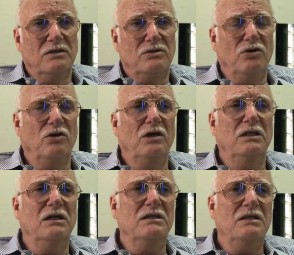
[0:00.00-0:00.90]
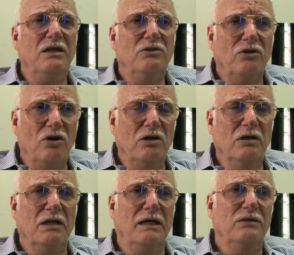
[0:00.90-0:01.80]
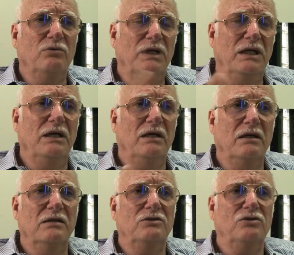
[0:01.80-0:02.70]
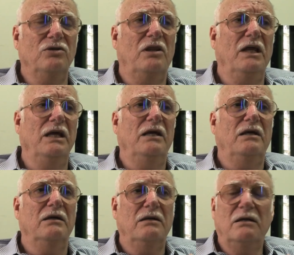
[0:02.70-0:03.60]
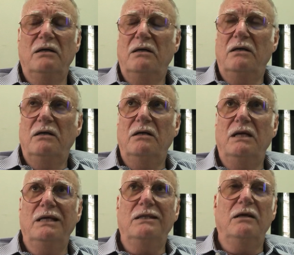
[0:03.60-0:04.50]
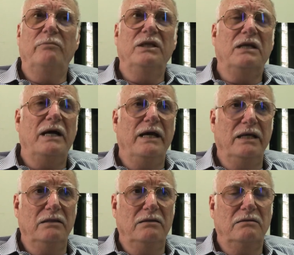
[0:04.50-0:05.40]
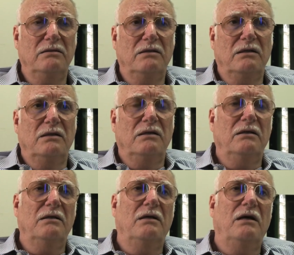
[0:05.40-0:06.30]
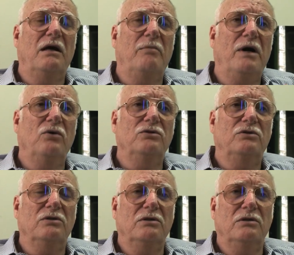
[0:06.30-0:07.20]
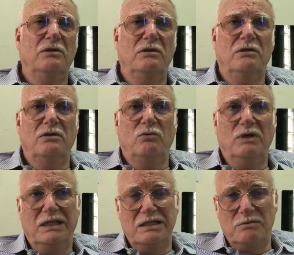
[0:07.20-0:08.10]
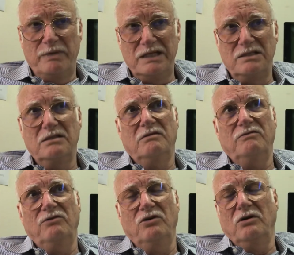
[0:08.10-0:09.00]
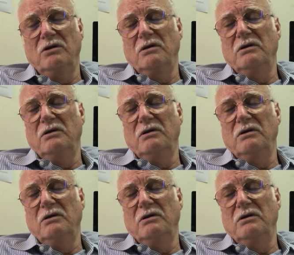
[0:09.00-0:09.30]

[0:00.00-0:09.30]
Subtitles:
So it is not wrong that we should think a little bit ahead about what is best for